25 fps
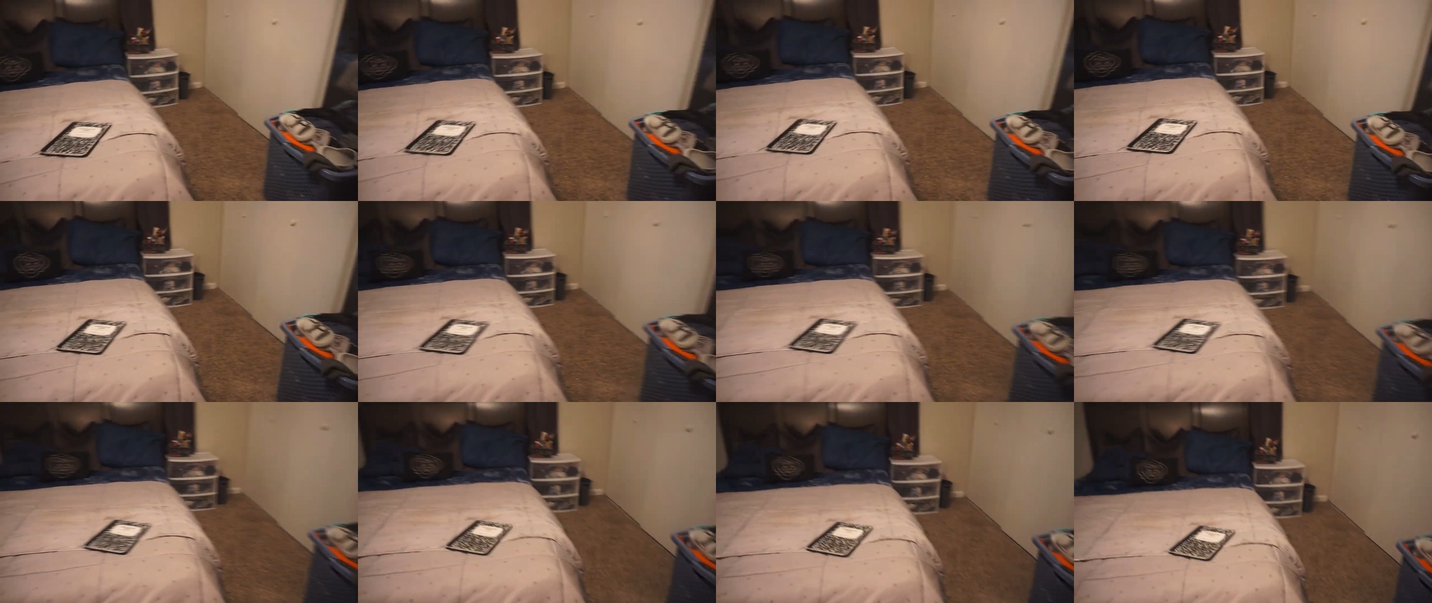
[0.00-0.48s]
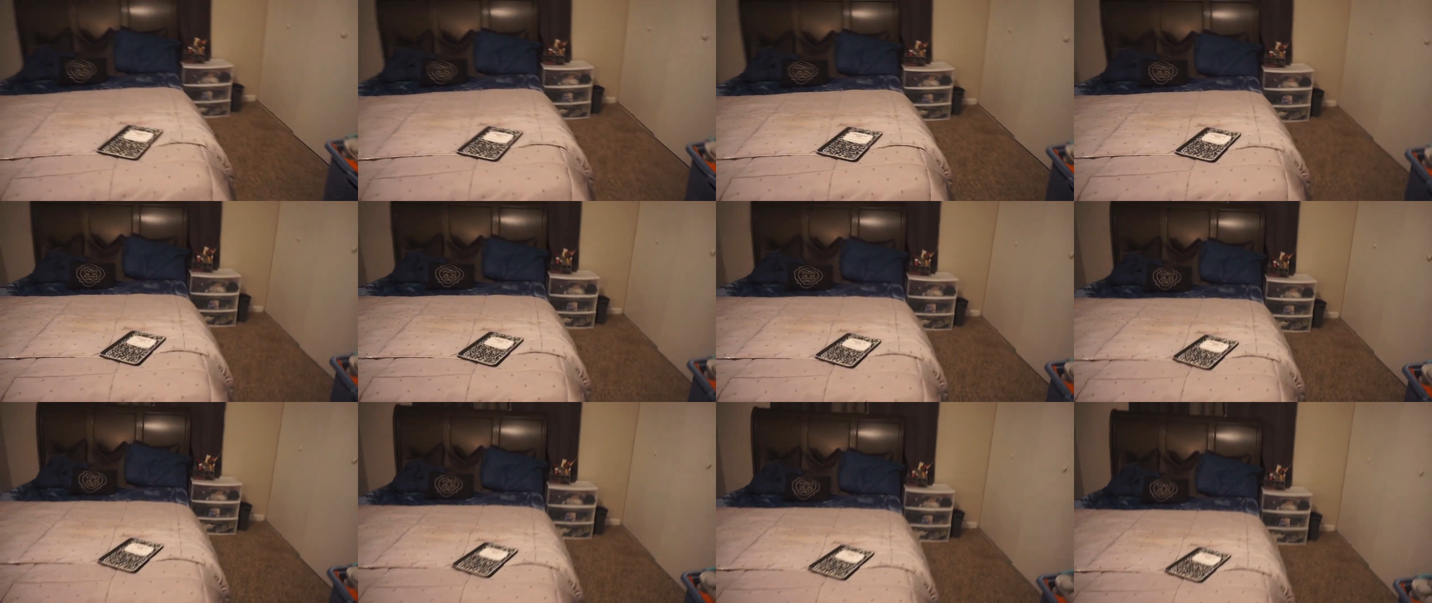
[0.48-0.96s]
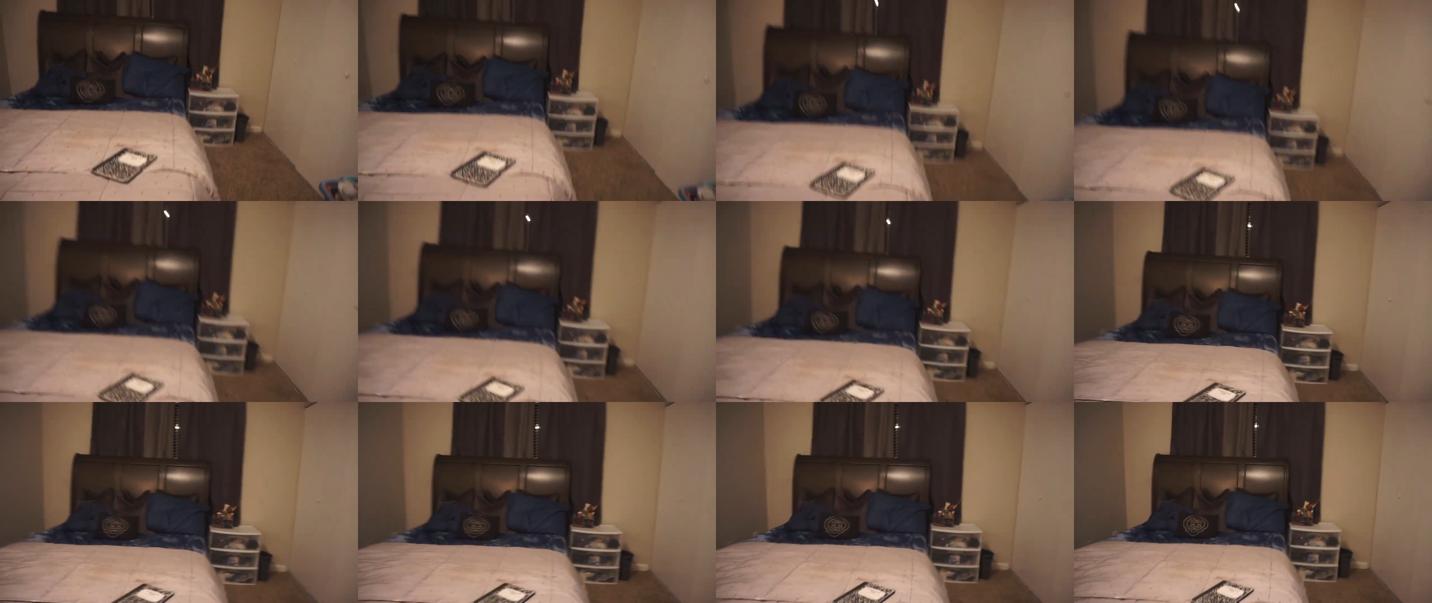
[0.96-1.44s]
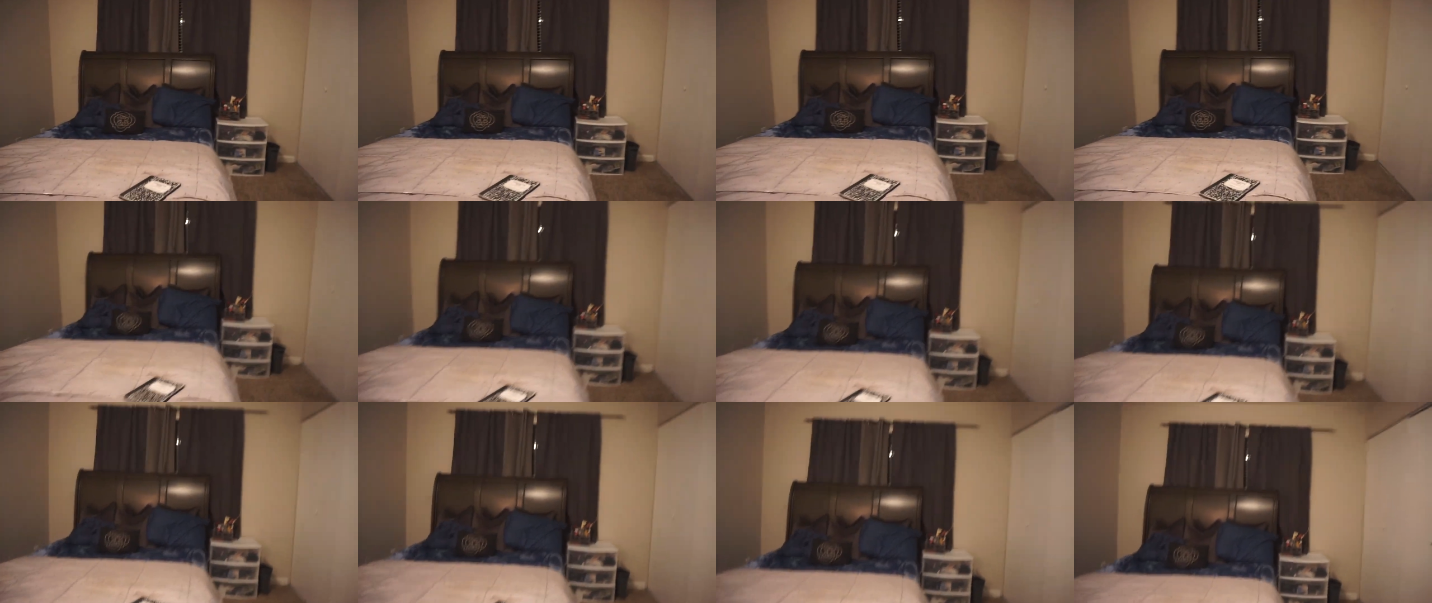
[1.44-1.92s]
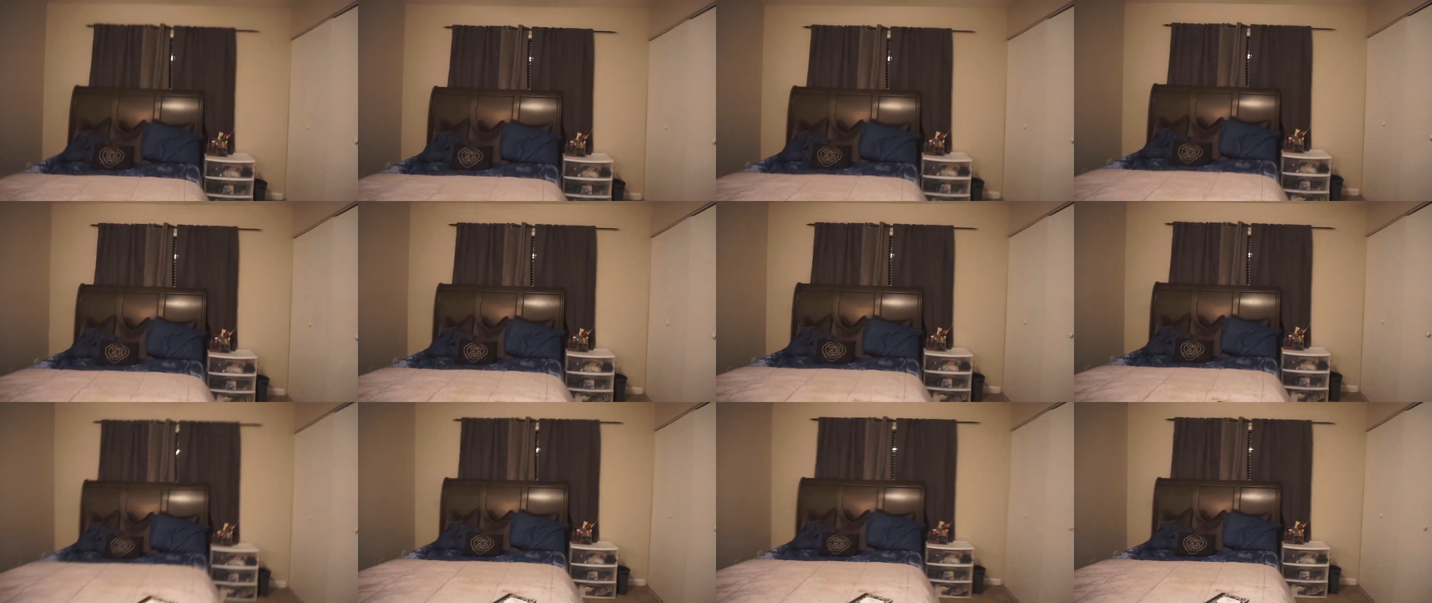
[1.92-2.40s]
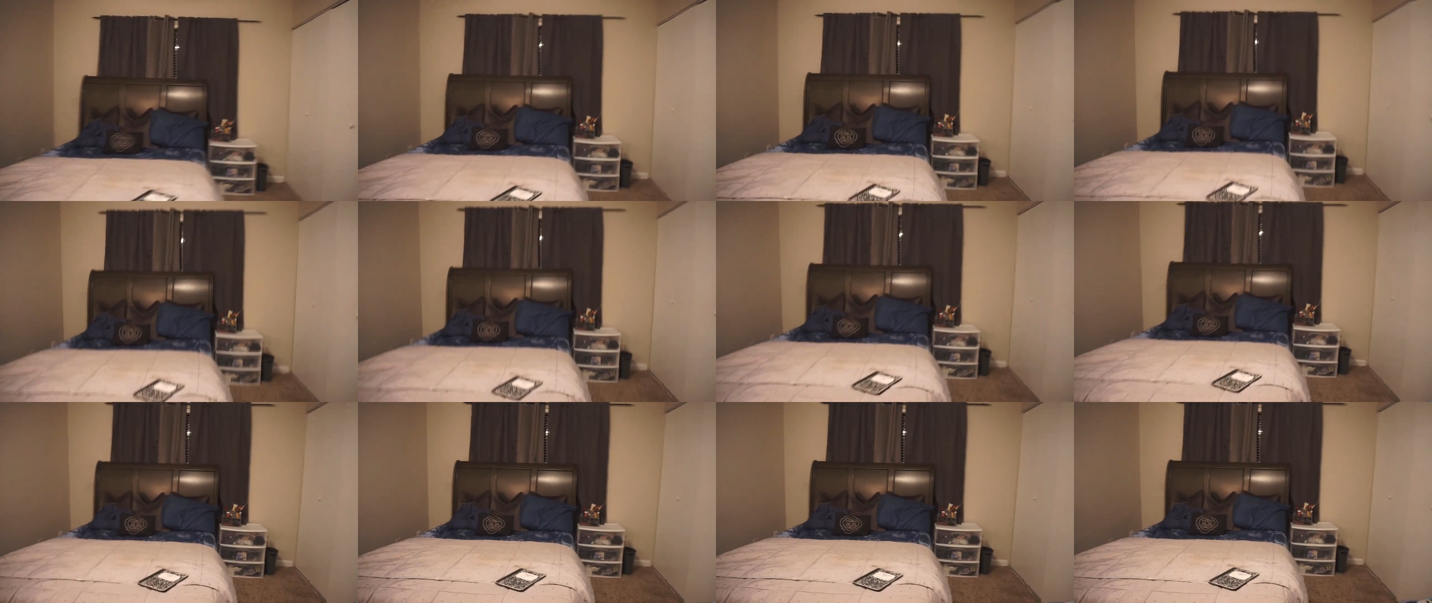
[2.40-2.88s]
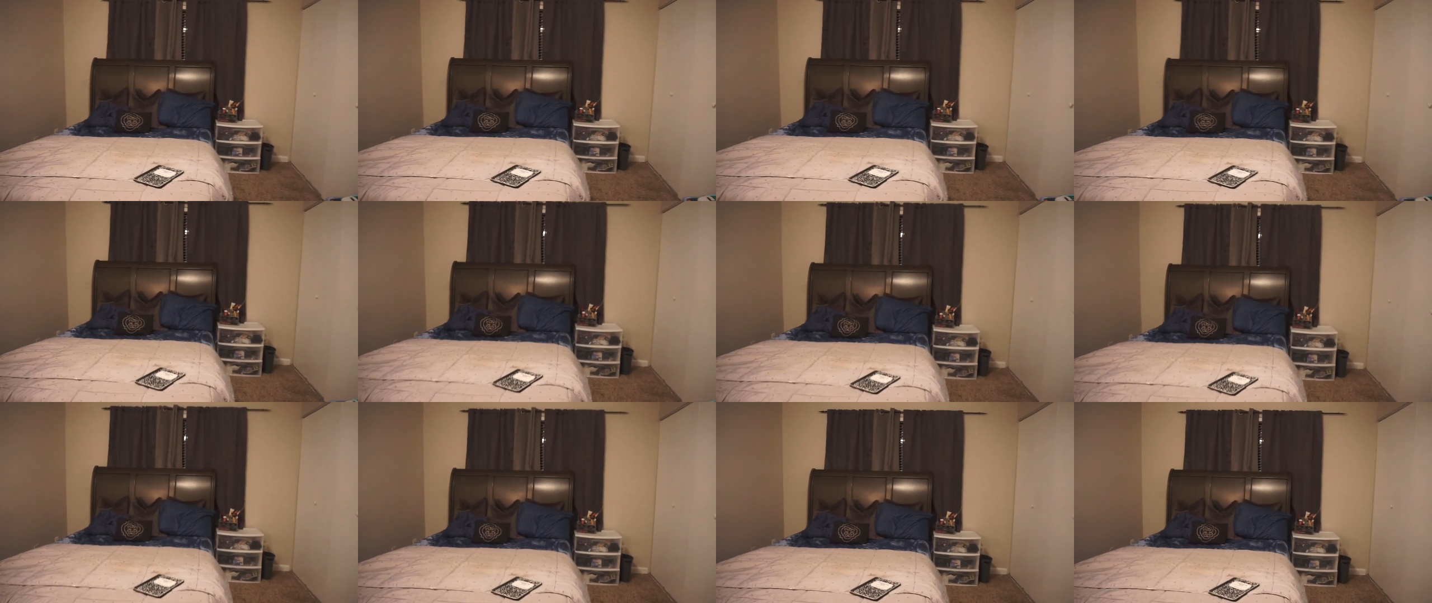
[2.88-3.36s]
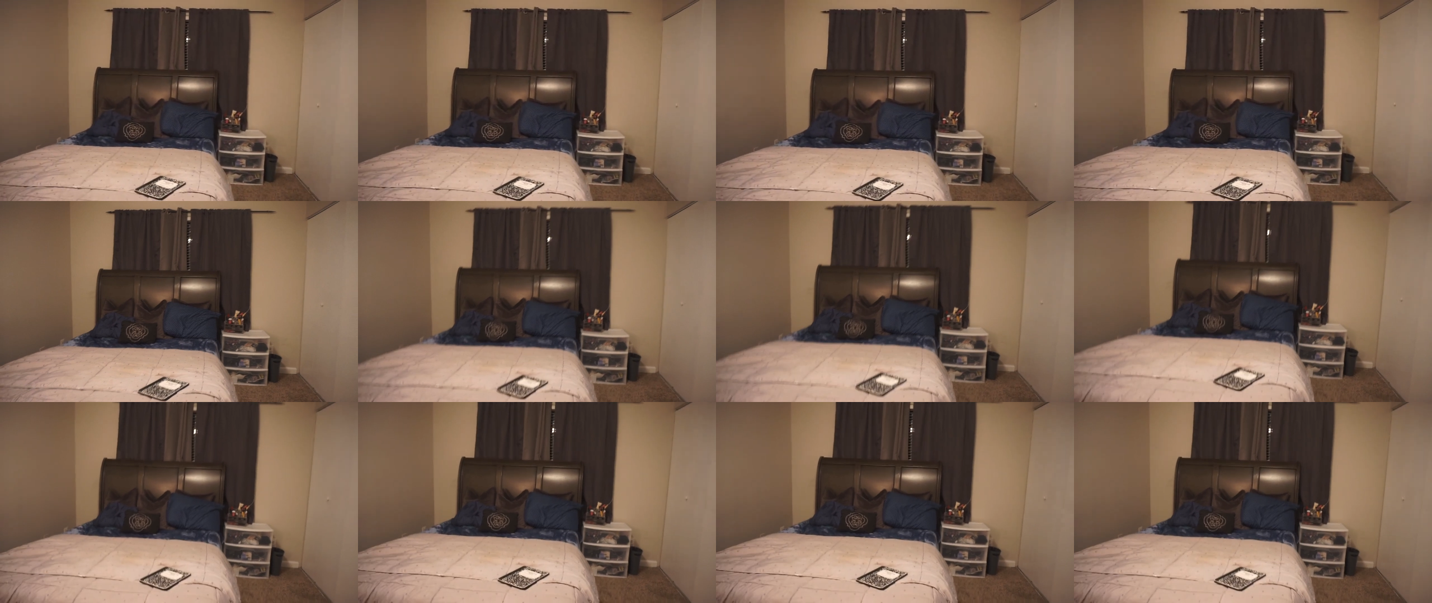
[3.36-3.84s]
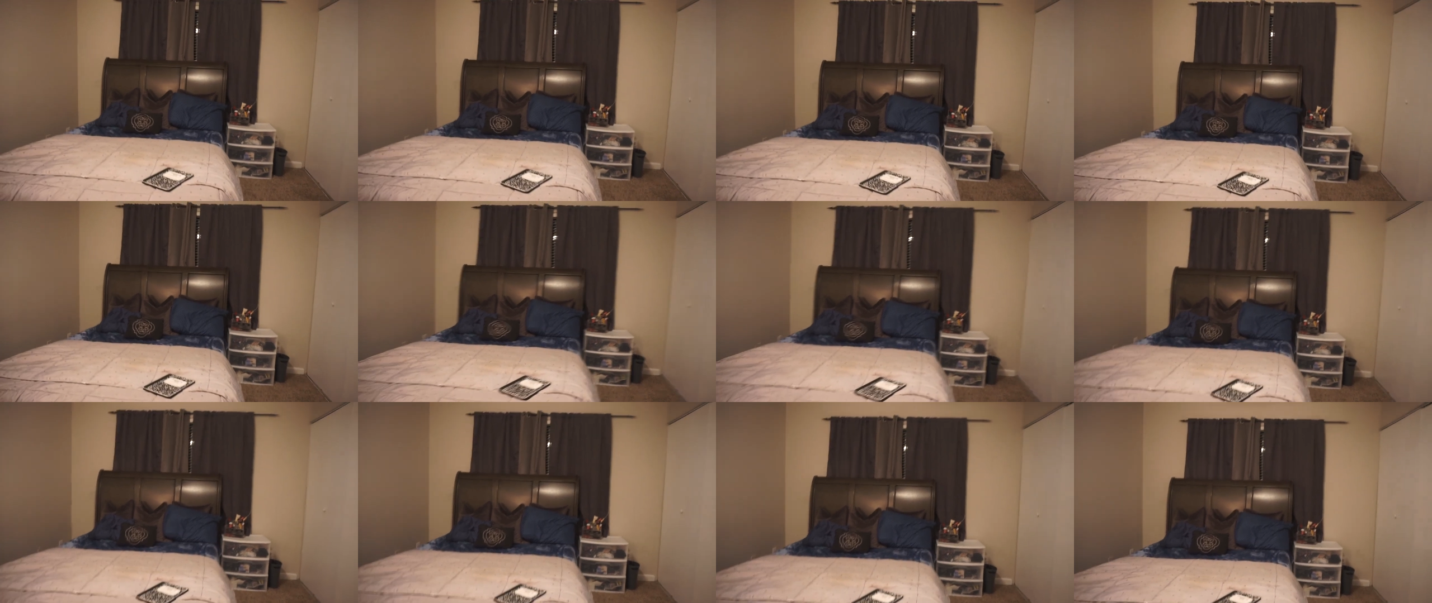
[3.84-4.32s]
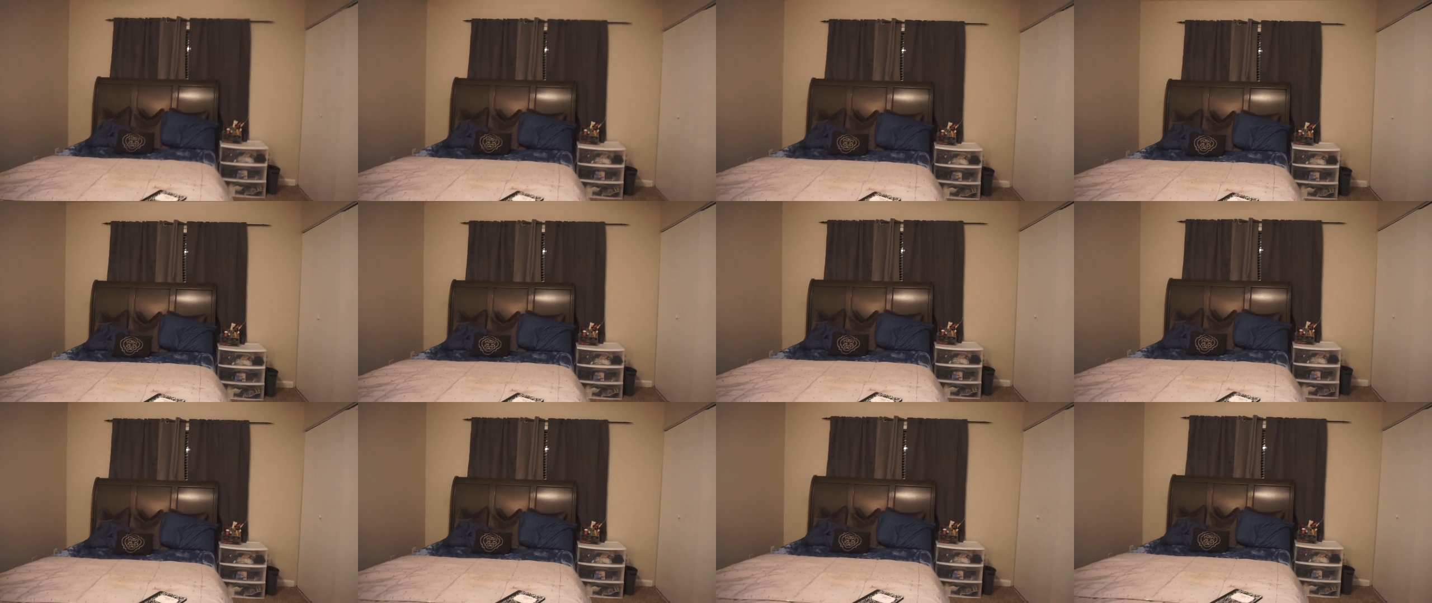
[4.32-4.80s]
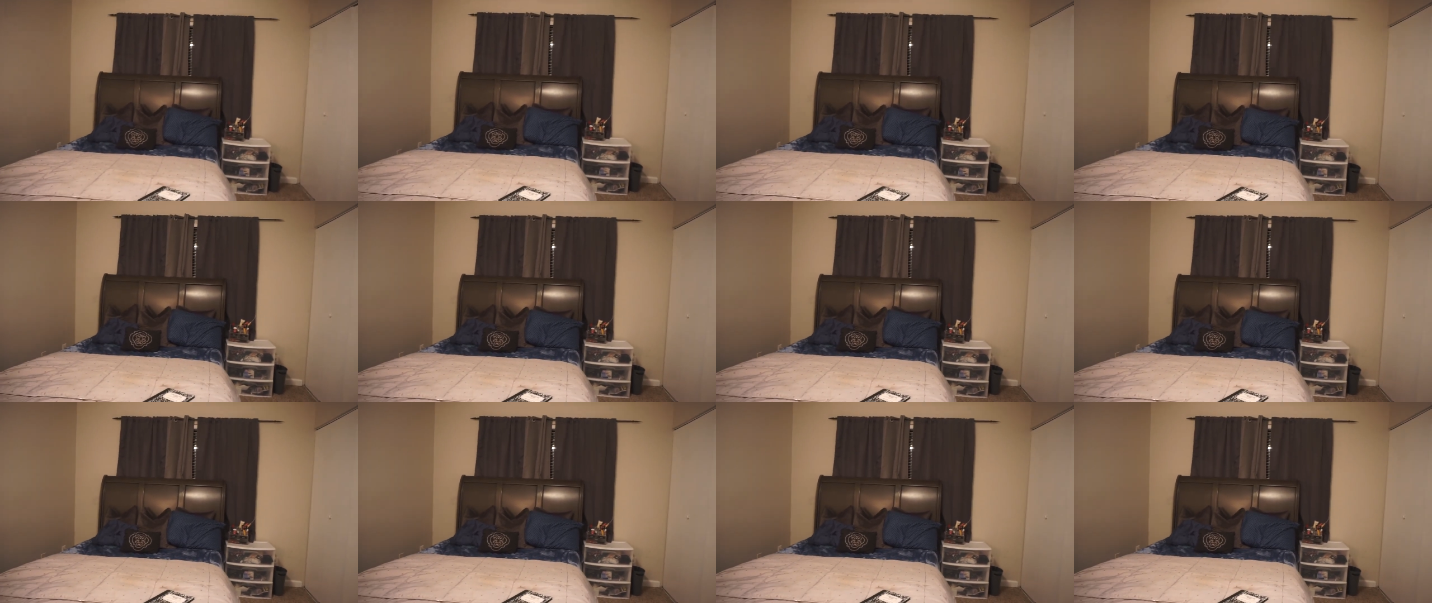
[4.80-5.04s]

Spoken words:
No face is visible, so there are no lips to read.